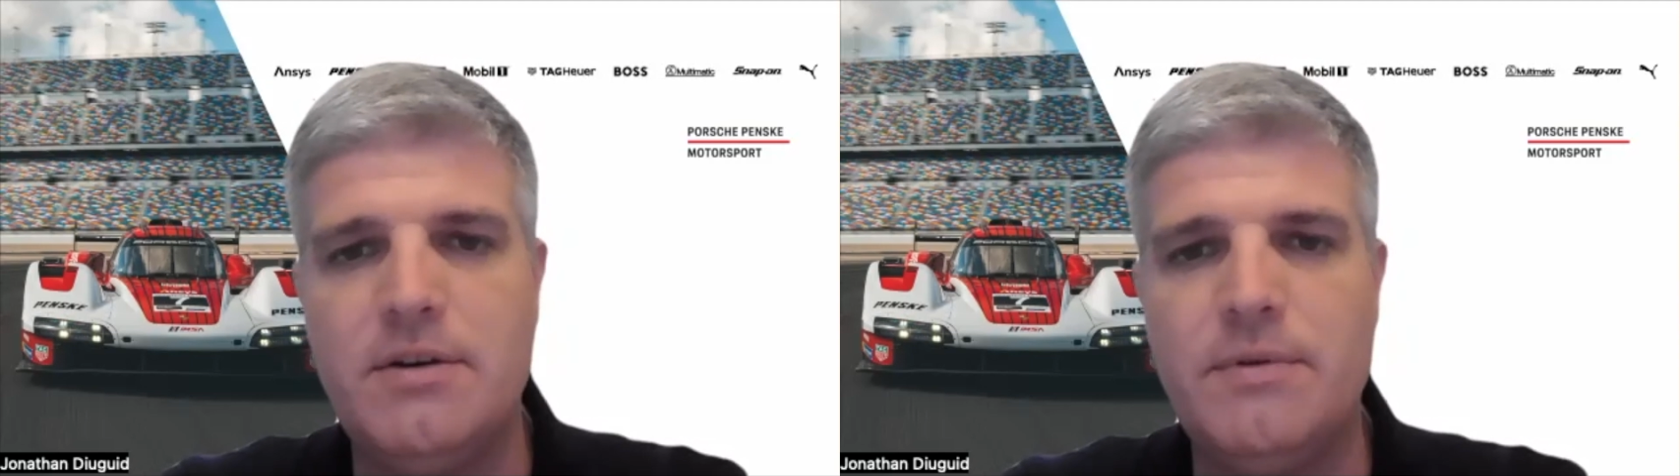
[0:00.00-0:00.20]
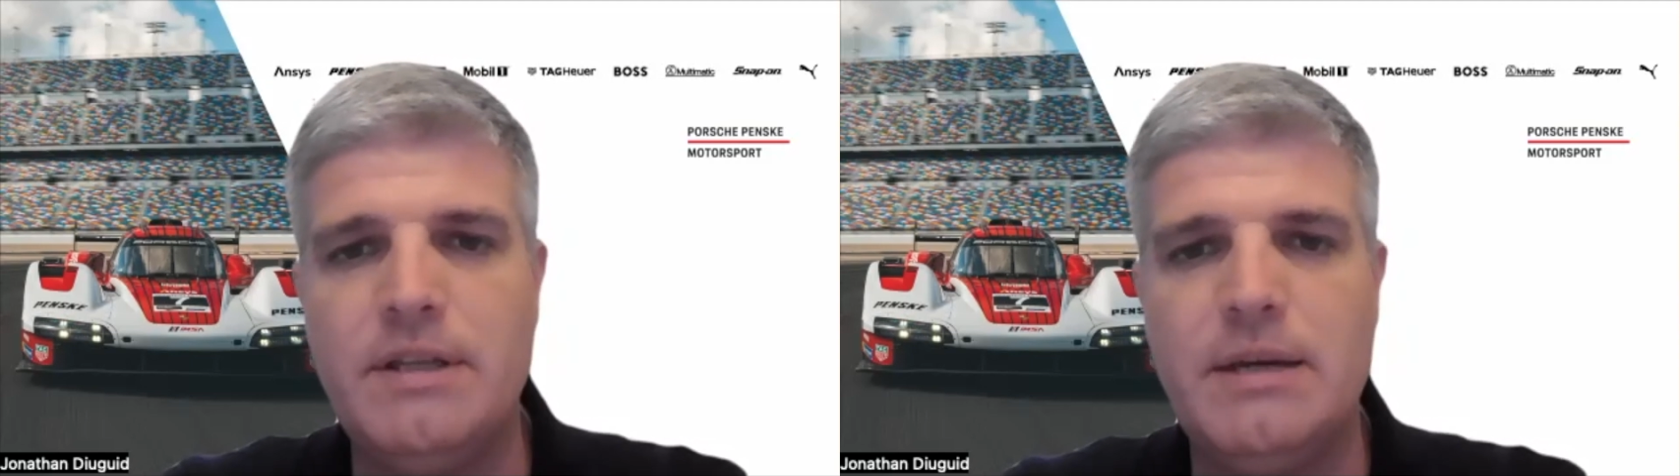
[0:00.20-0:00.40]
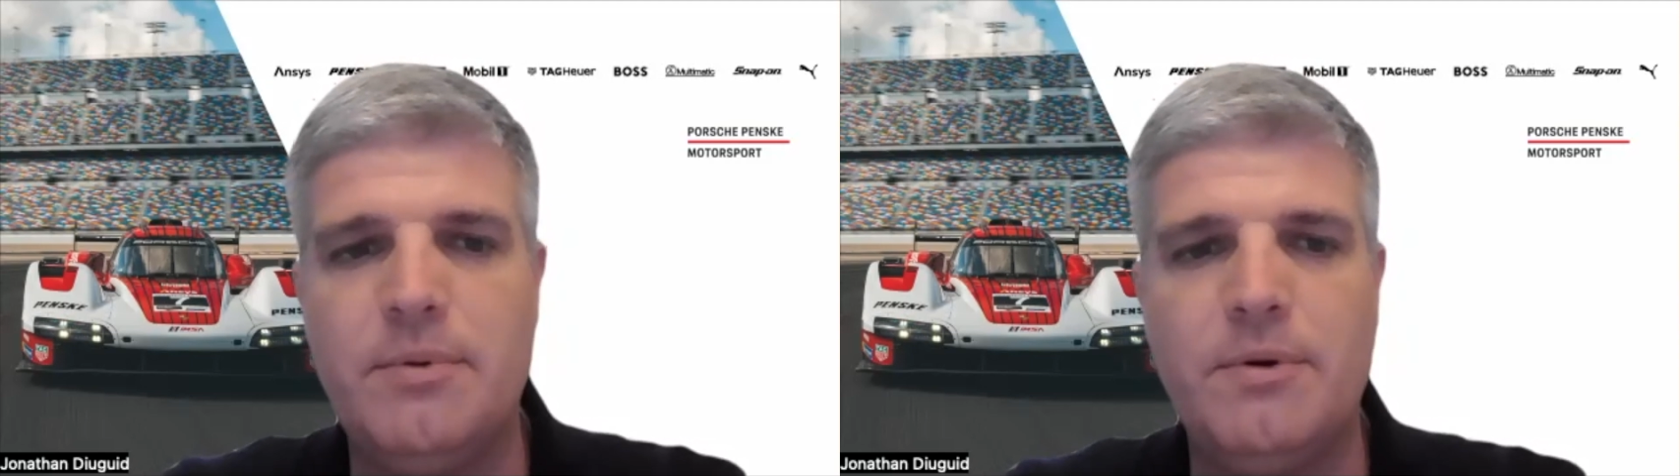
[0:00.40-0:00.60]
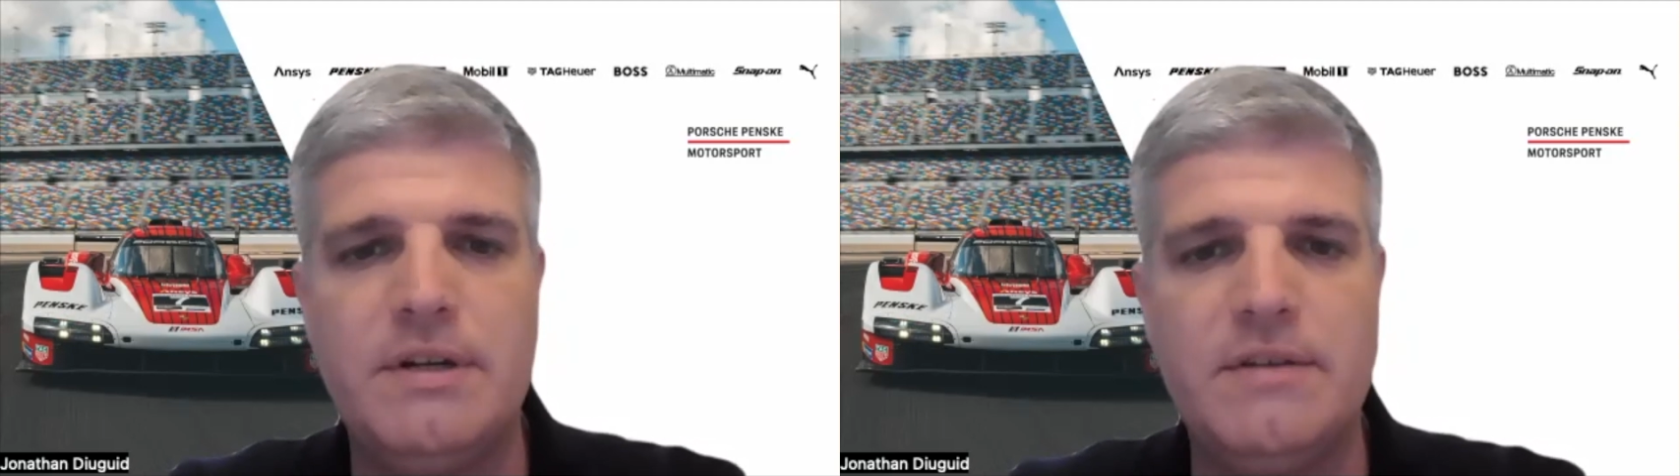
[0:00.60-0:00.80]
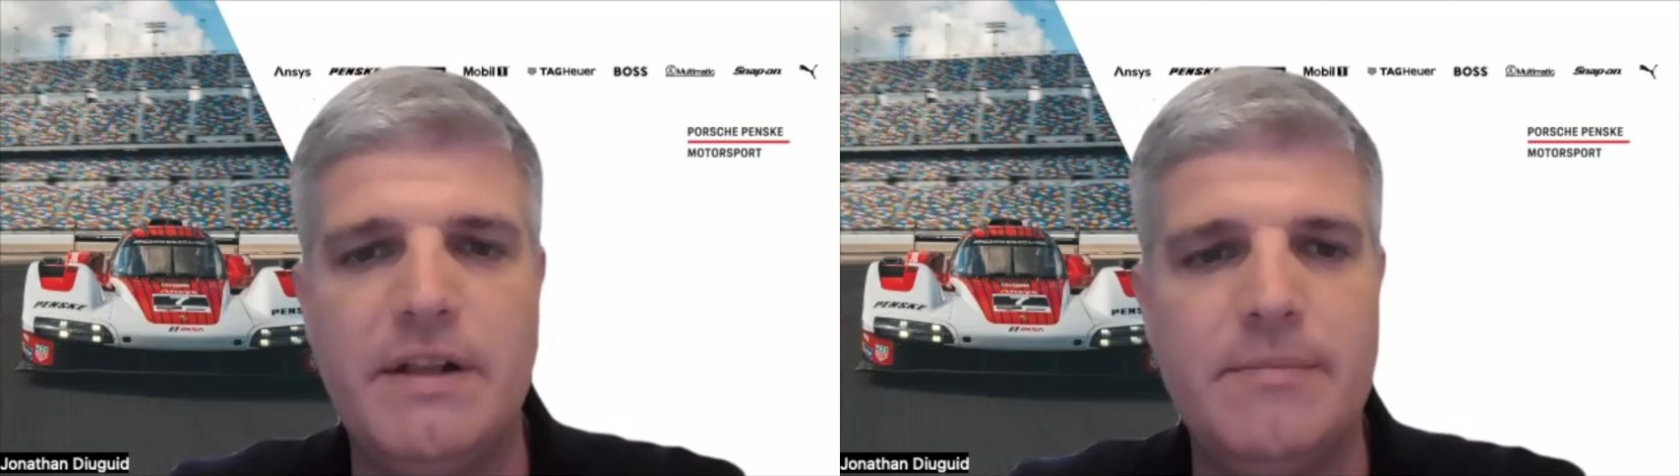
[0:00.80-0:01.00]
are really
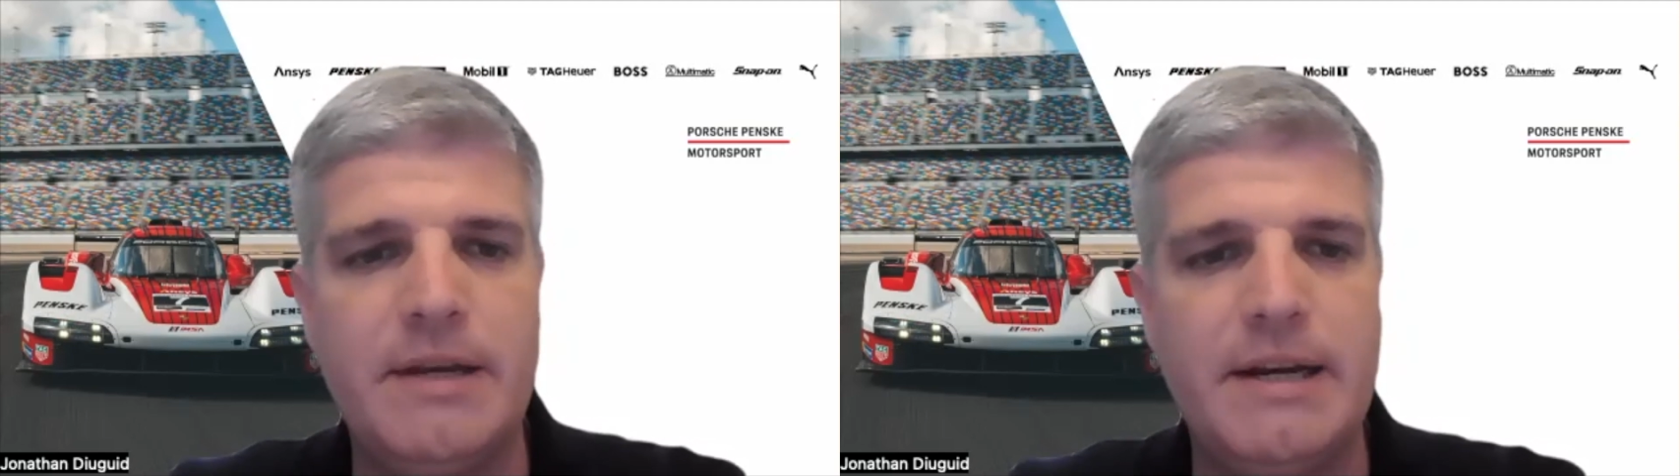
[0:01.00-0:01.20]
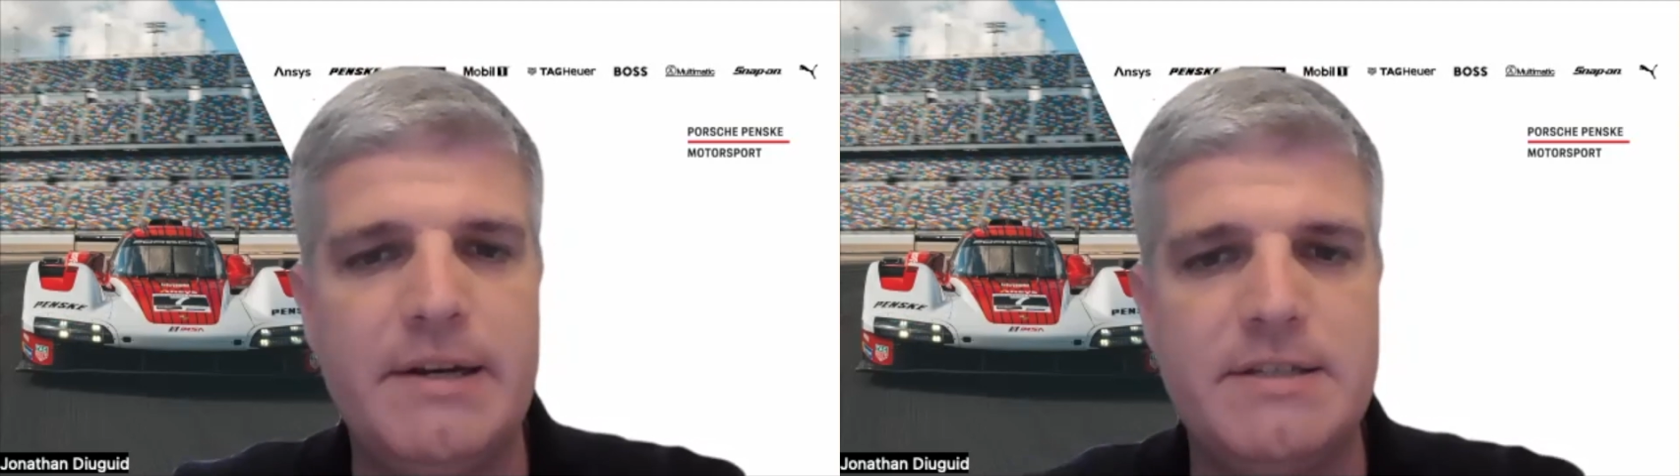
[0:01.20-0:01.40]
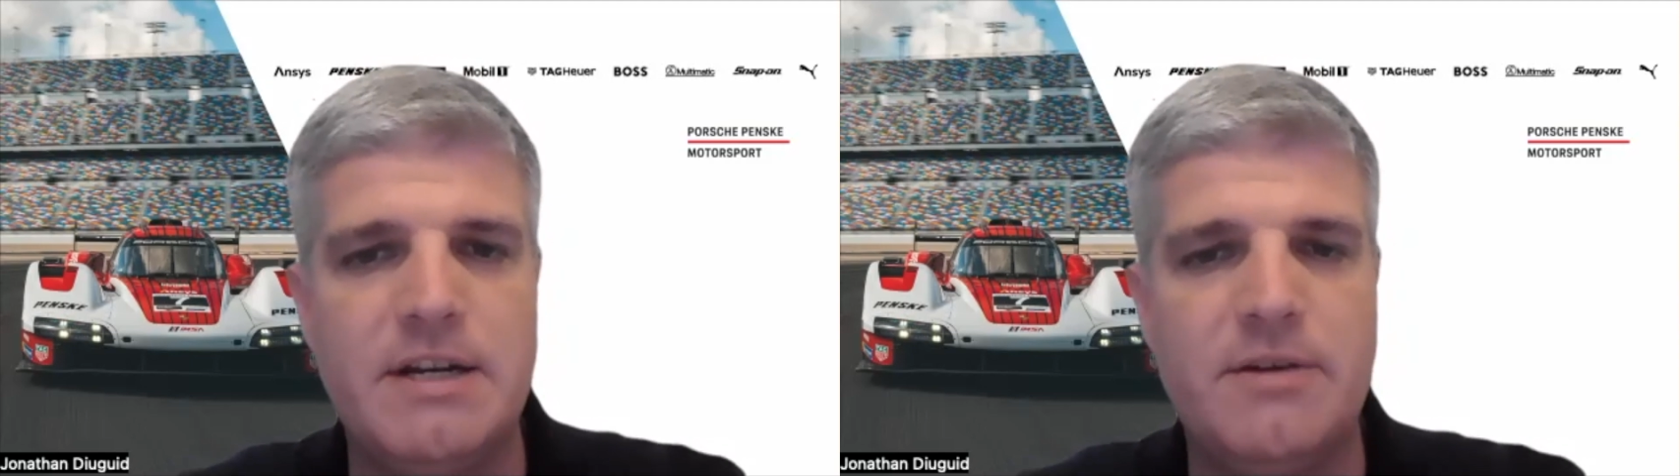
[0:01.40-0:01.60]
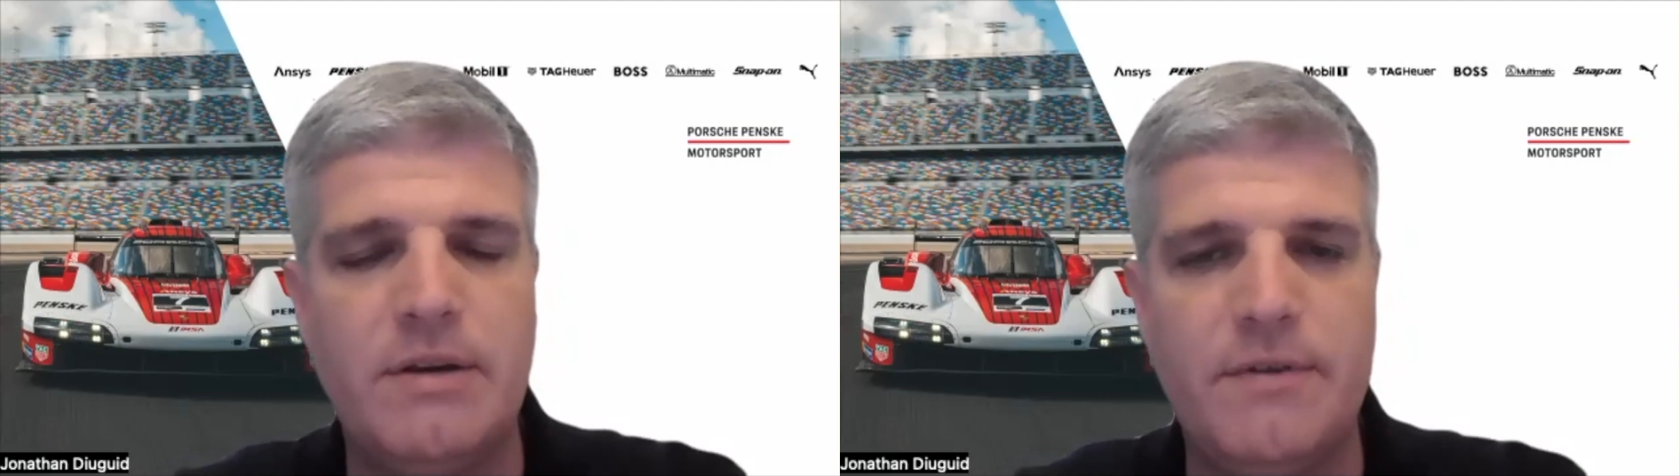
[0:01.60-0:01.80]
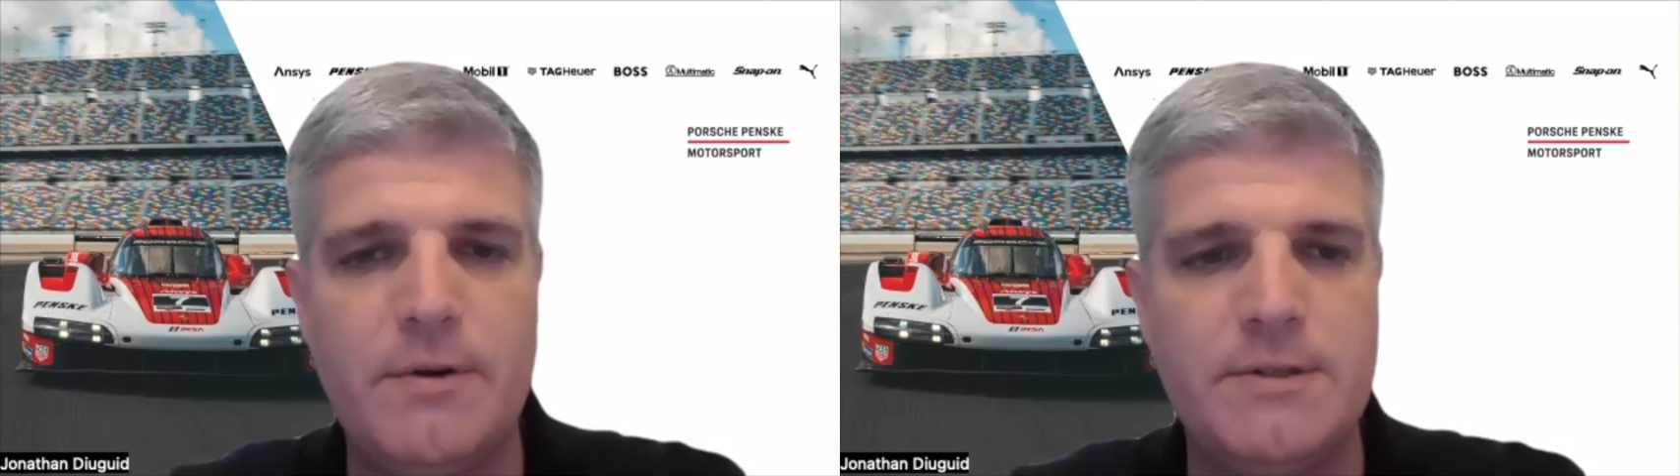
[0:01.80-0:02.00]
important development areas that
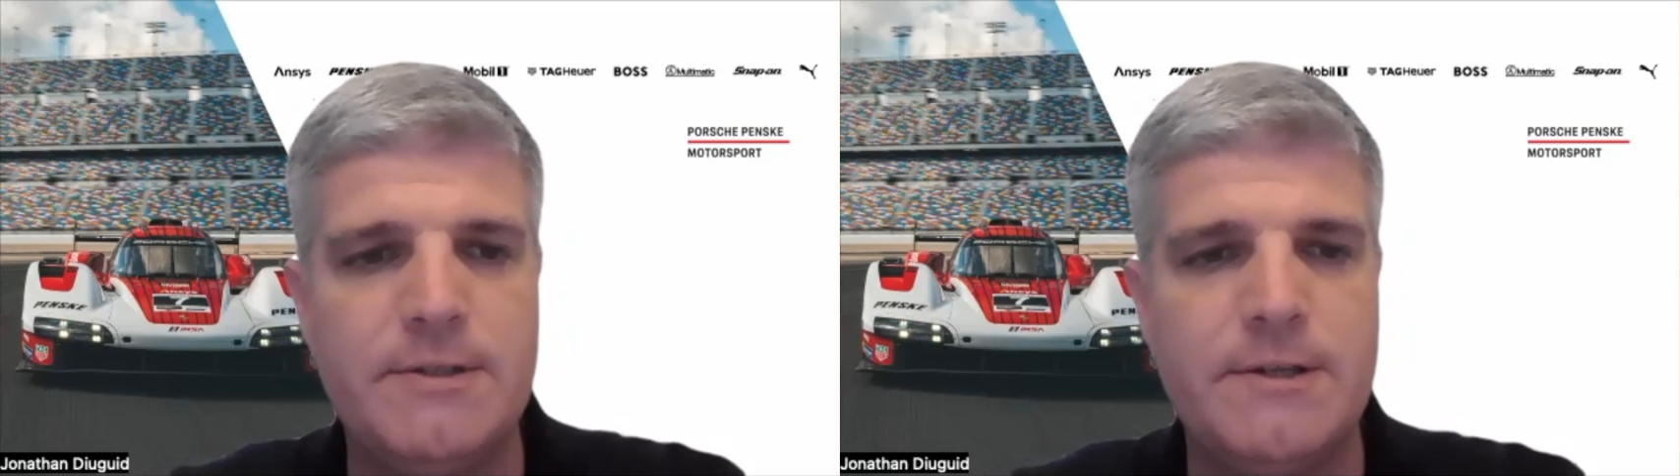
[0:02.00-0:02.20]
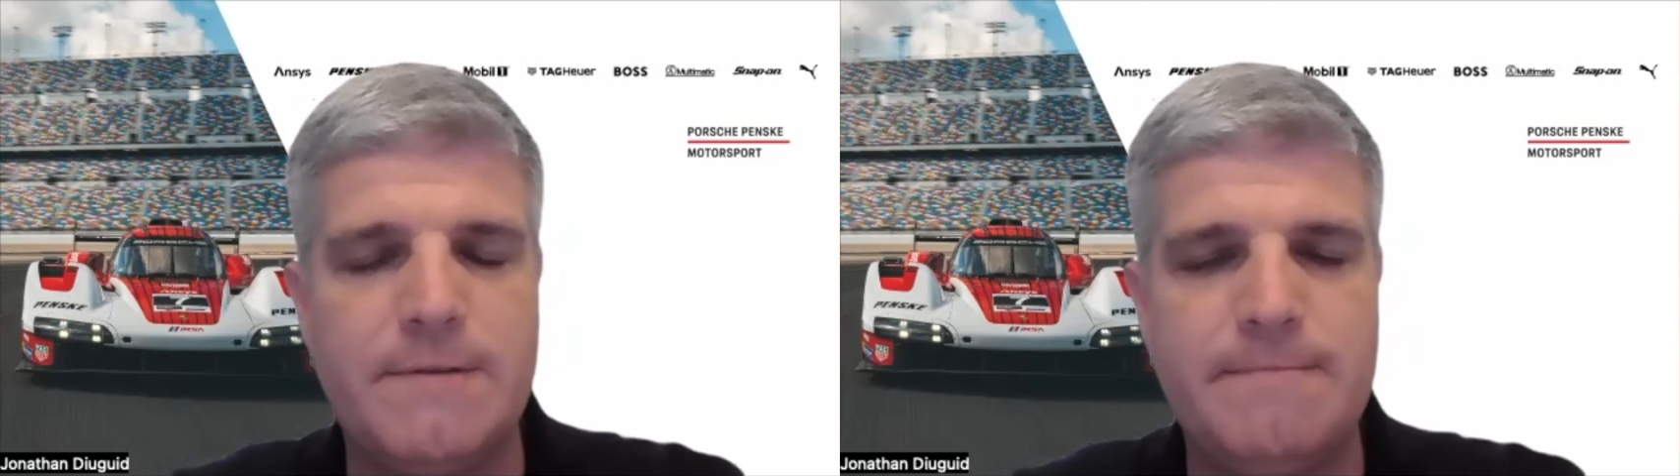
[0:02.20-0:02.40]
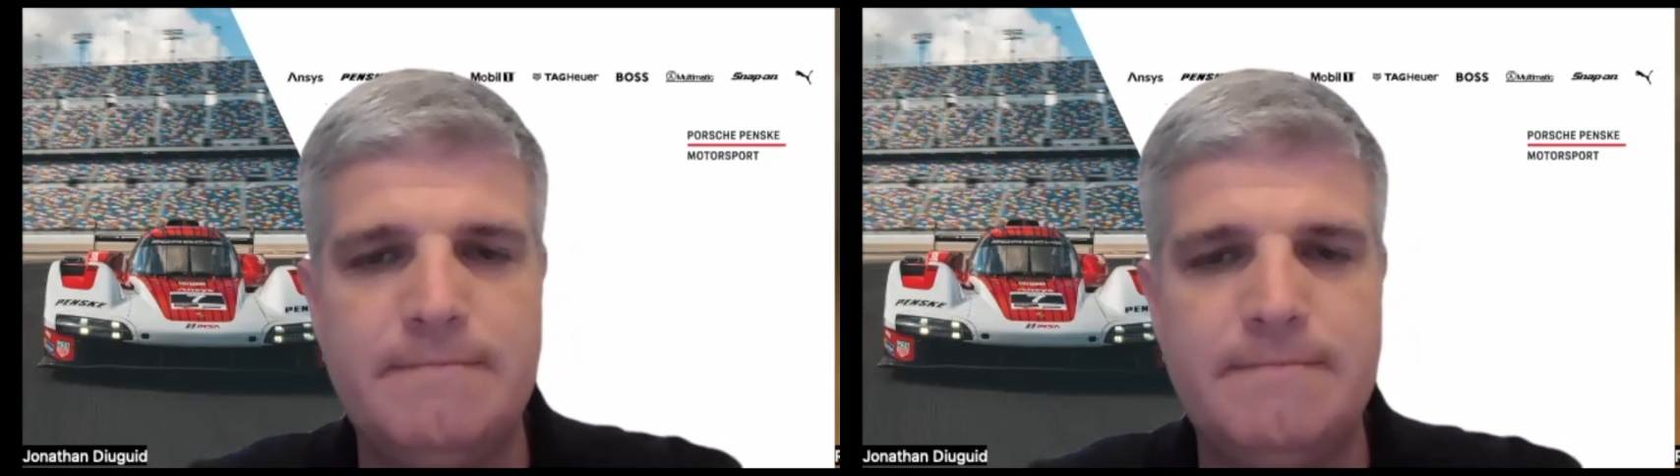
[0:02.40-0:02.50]
everybody focuses on.